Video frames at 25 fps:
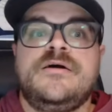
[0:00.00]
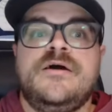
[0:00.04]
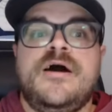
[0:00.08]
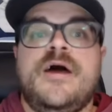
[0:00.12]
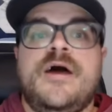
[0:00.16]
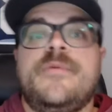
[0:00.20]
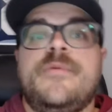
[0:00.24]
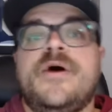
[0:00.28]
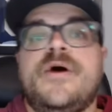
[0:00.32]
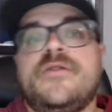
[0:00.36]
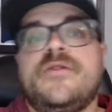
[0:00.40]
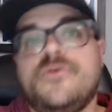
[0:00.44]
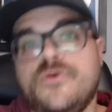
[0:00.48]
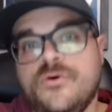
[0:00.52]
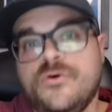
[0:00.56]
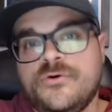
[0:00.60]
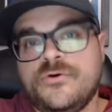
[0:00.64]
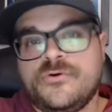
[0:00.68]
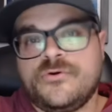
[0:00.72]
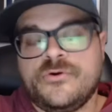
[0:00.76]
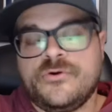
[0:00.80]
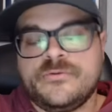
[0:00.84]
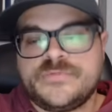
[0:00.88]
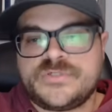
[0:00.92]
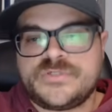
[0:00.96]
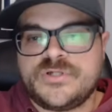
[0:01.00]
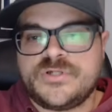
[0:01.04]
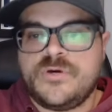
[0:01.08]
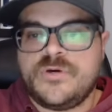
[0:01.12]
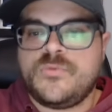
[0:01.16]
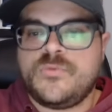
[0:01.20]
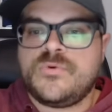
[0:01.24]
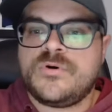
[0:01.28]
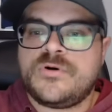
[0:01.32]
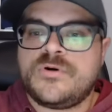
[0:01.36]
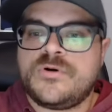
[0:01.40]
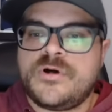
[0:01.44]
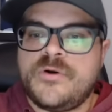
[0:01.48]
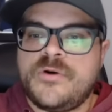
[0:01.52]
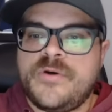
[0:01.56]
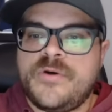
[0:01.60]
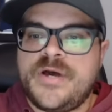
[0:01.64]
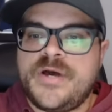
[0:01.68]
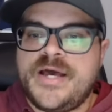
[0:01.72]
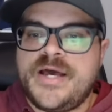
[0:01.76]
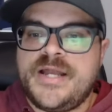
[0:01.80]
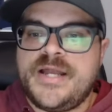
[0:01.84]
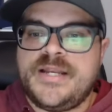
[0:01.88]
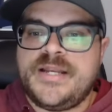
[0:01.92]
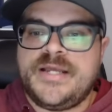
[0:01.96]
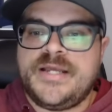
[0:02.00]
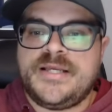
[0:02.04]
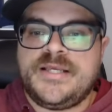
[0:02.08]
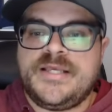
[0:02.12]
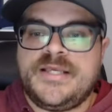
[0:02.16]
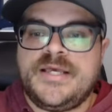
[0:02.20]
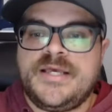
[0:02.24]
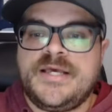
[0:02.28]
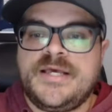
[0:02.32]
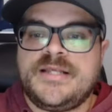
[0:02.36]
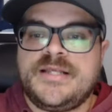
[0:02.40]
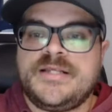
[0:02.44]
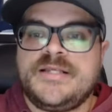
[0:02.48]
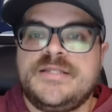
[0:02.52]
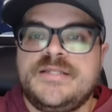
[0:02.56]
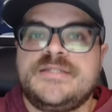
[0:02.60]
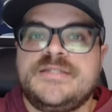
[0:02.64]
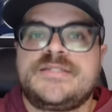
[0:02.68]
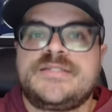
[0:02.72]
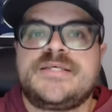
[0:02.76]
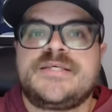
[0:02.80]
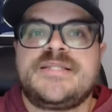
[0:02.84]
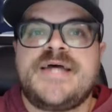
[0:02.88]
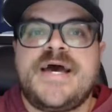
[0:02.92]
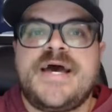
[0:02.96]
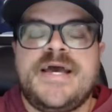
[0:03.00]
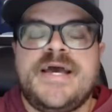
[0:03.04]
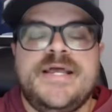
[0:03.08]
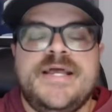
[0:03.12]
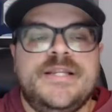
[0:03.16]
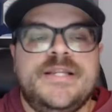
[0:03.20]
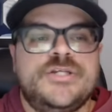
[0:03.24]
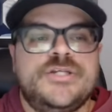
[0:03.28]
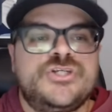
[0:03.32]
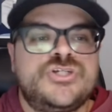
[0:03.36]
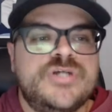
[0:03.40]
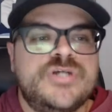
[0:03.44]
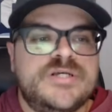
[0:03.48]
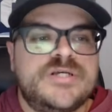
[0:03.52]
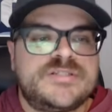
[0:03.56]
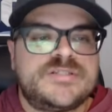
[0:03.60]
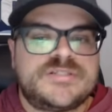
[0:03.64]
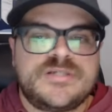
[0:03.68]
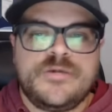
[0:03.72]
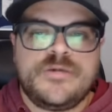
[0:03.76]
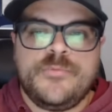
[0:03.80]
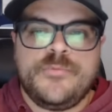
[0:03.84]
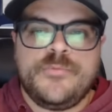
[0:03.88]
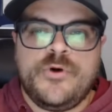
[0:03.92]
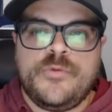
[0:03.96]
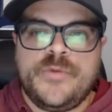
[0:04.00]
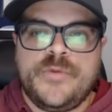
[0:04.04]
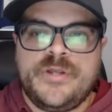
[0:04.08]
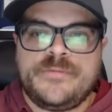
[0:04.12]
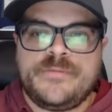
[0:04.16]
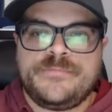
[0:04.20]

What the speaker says: about the whole group. So we'll go ahead and get into that in just a moment.